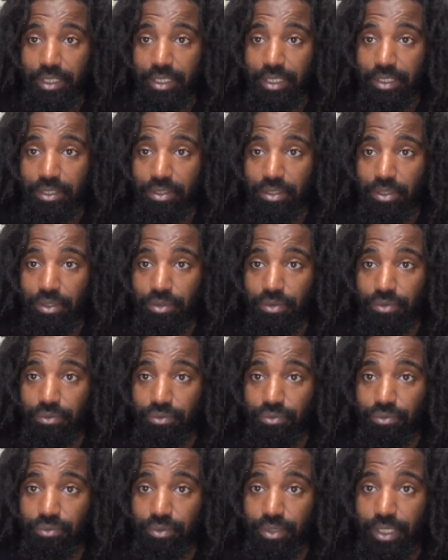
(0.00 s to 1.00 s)
you
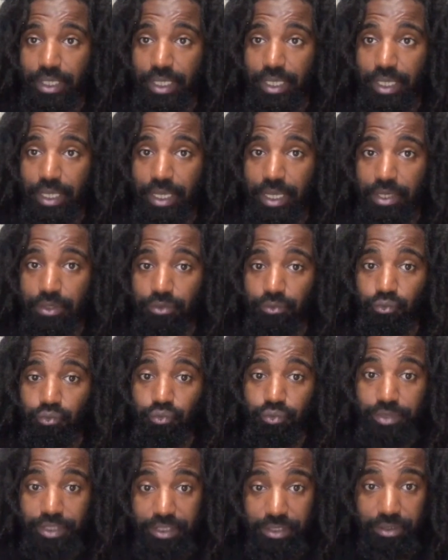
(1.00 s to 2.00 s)
know, a
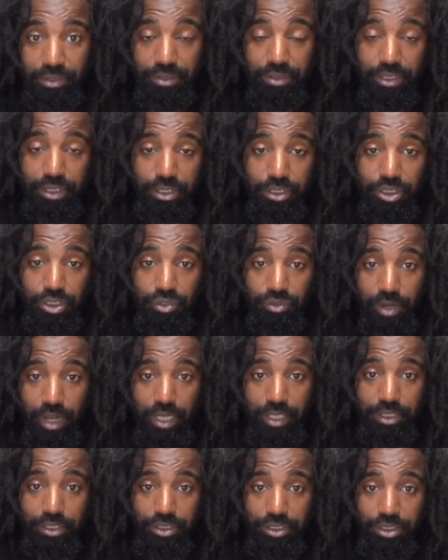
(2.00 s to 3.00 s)
real
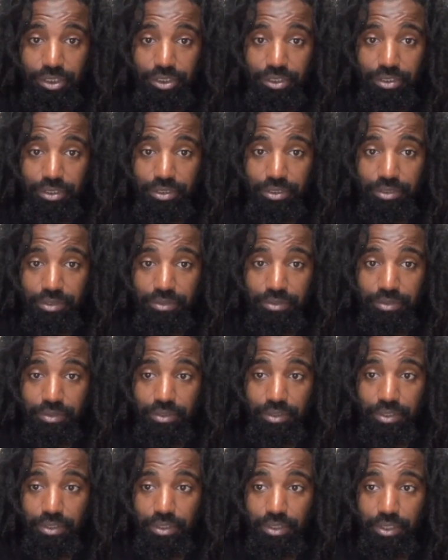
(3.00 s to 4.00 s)
astrologer
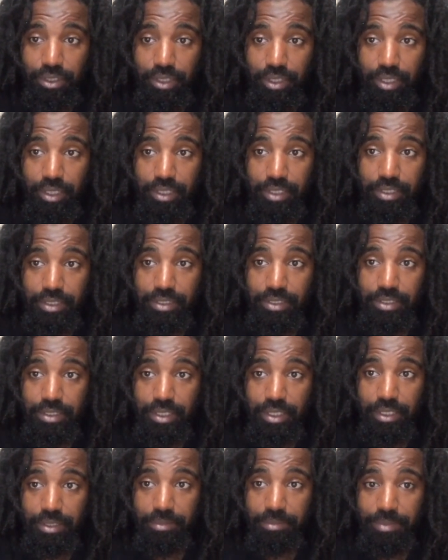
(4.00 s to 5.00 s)
is
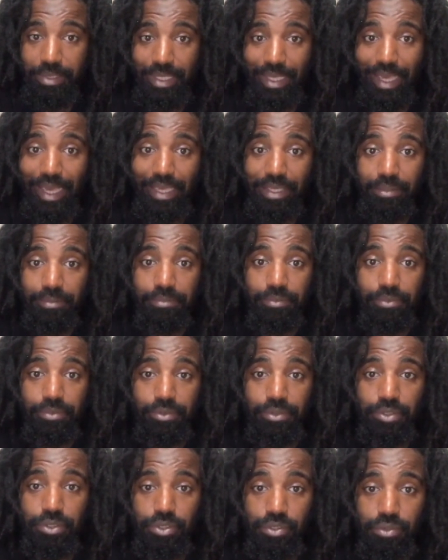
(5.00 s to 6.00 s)
going to be
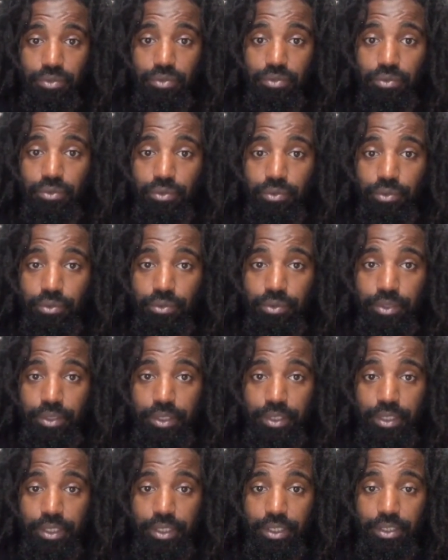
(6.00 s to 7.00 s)
able to
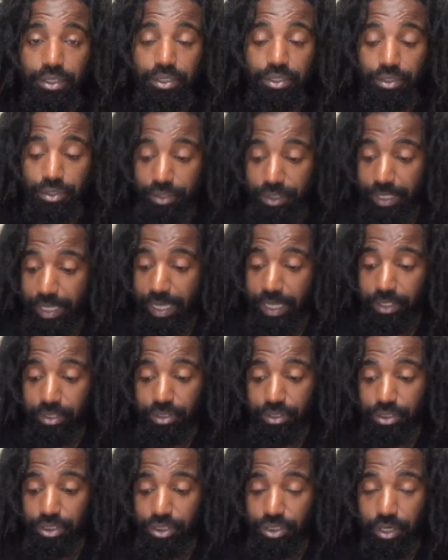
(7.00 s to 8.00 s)
look at
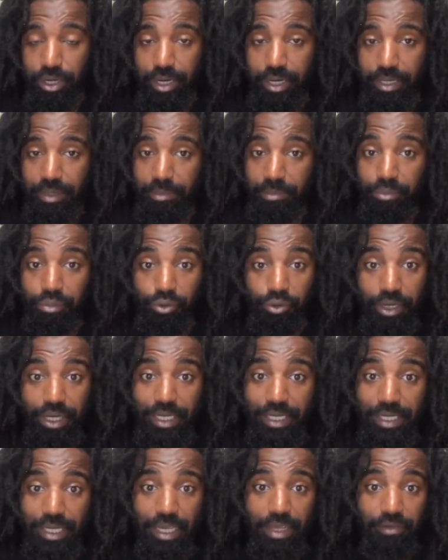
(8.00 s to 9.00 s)
your chart and
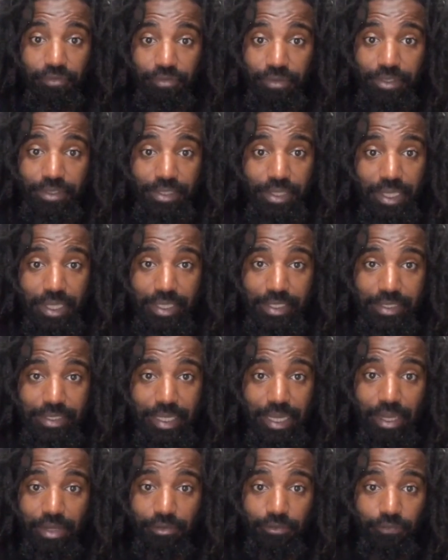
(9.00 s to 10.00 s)
break everything
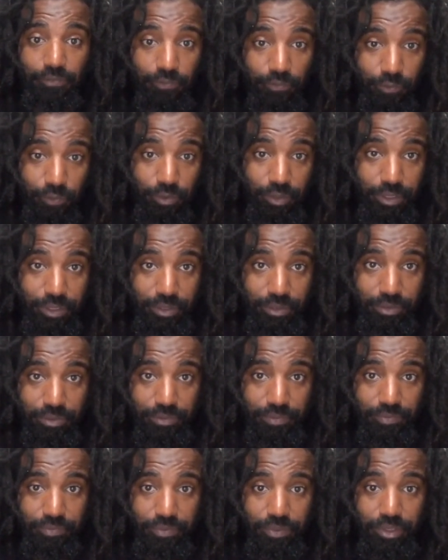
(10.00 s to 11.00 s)
down for you.
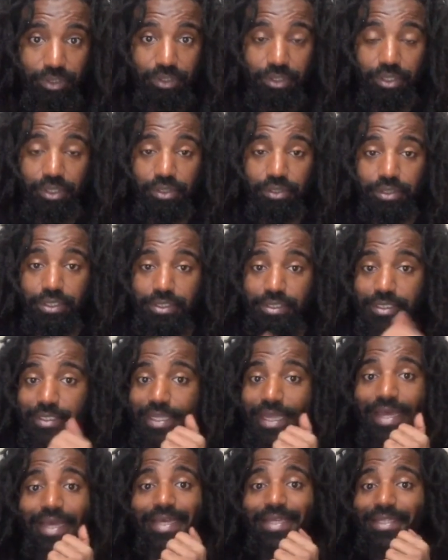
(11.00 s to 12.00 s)
You know, it's
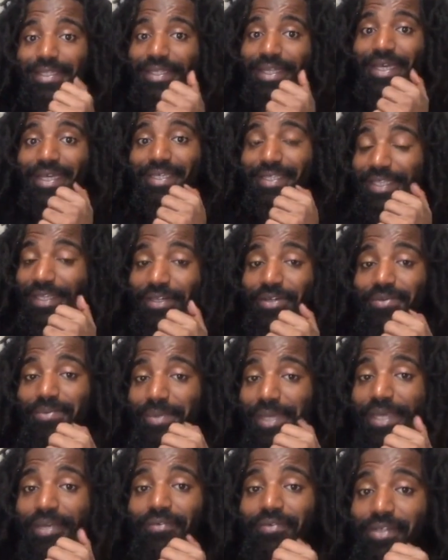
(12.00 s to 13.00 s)
not like they'll
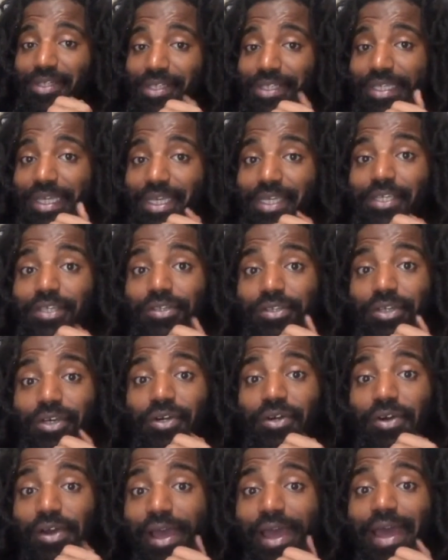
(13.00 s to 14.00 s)
be able to let you
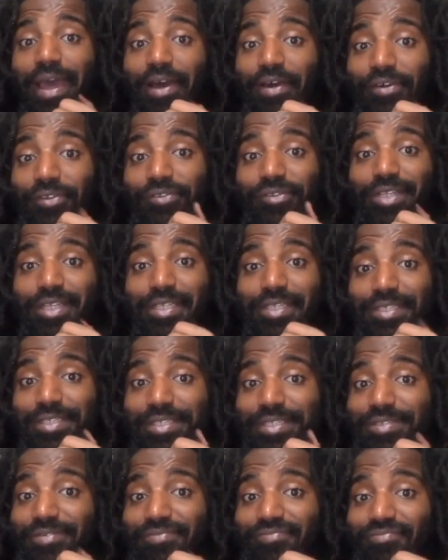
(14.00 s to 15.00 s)
know how
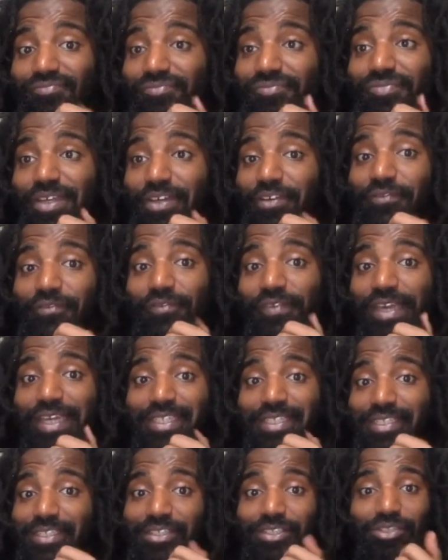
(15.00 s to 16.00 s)
this
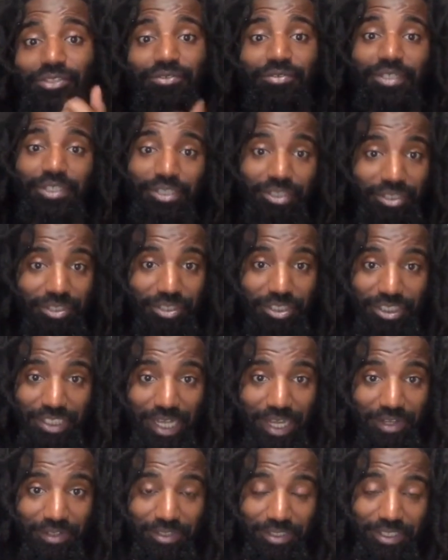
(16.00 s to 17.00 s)
affected you in your
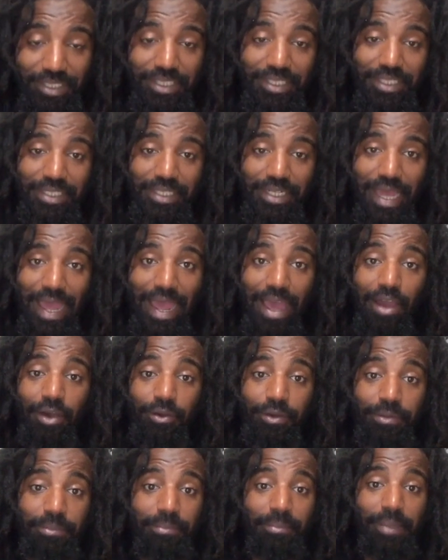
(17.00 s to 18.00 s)
childhood and
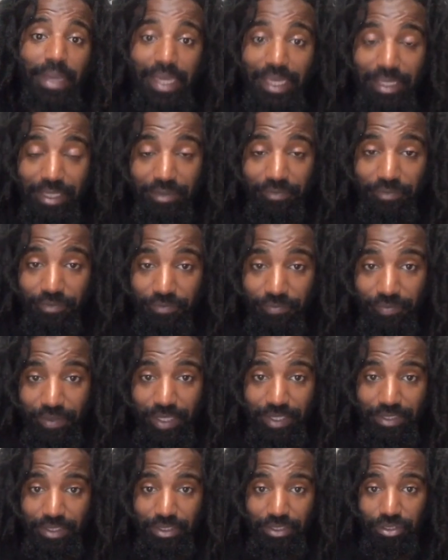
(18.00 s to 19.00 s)
how it may have
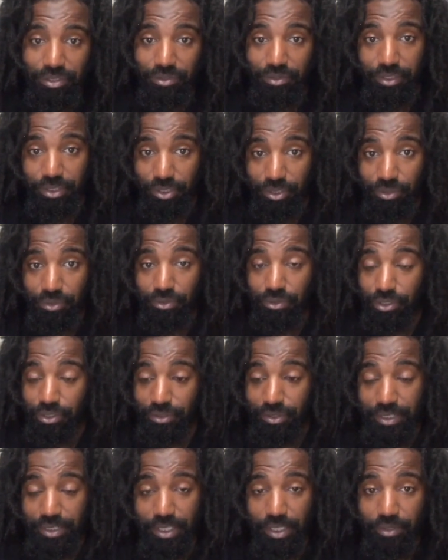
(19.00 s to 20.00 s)
affected you, and you
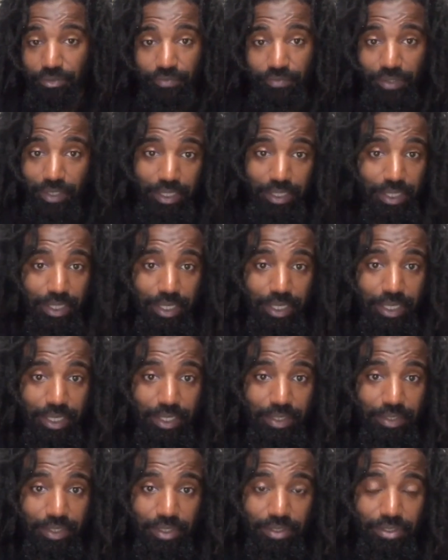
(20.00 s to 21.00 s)
yourself,
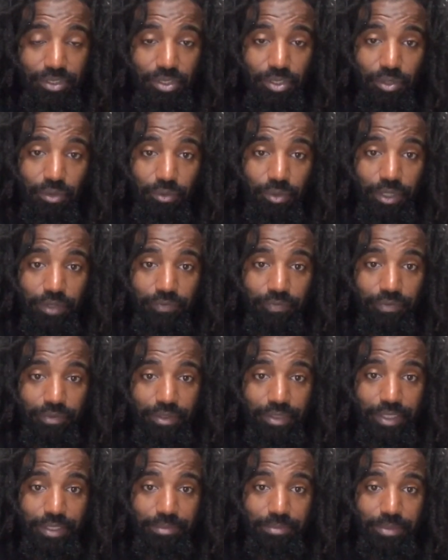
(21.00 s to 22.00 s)
there's no way for
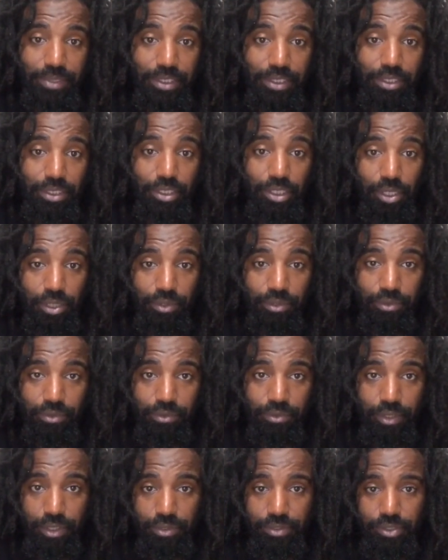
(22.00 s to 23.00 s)
them to
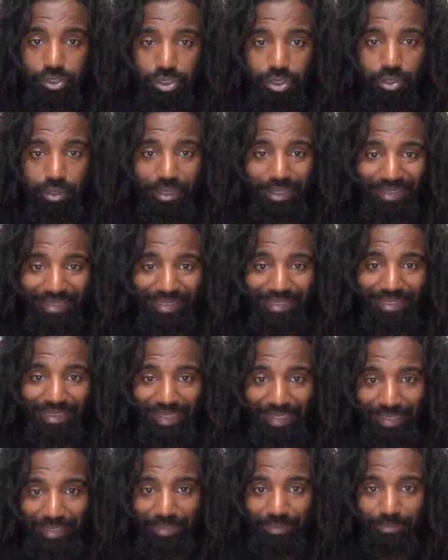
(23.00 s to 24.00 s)
know. There's certain
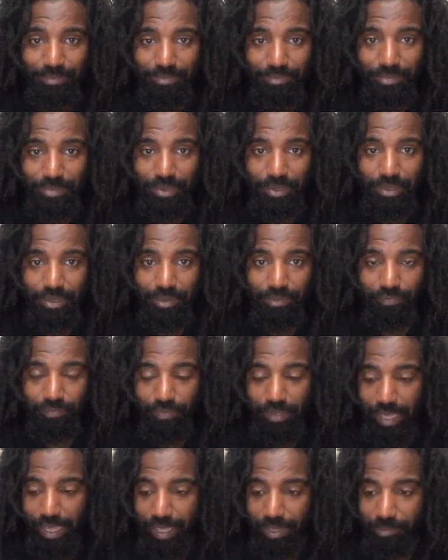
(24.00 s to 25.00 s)
themes
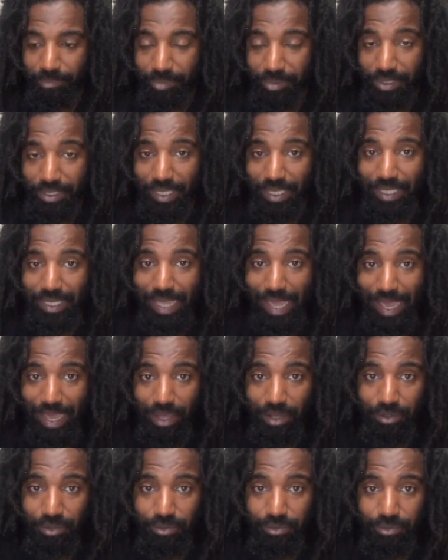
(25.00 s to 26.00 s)
that play
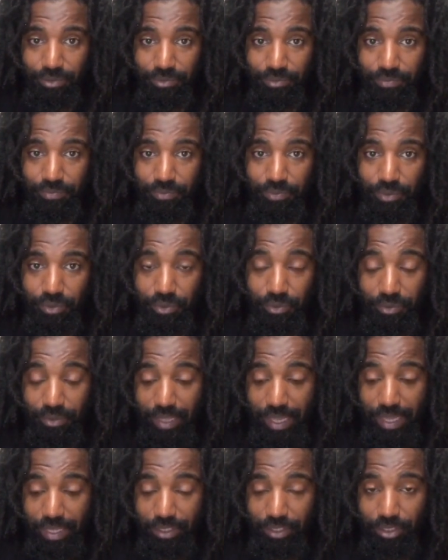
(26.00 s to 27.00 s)
out or
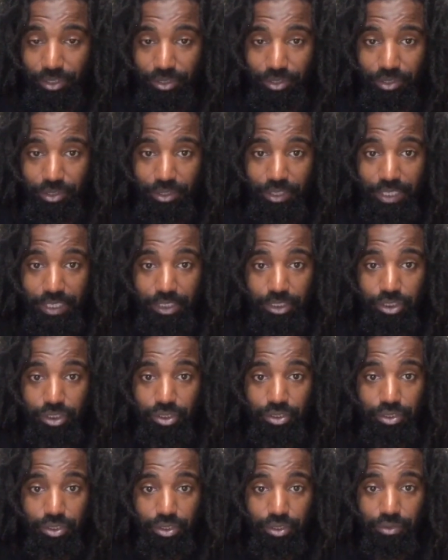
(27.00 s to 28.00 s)
that you're
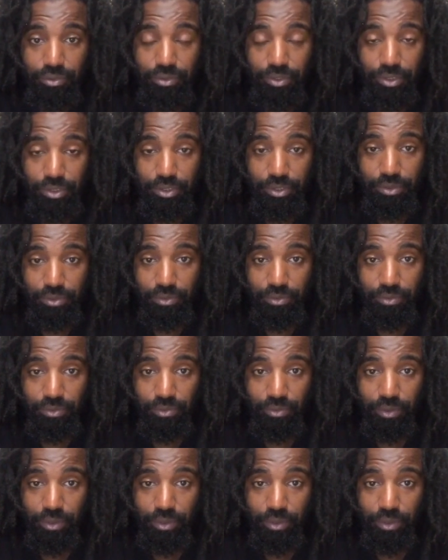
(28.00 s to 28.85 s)
introduced to,